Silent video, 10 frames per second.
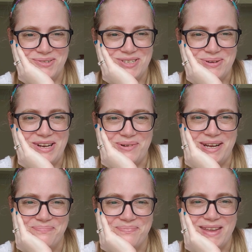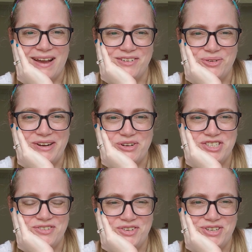So anyway, have a great
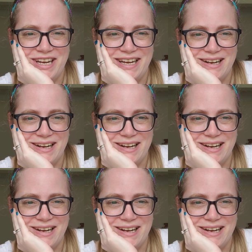rest of your day,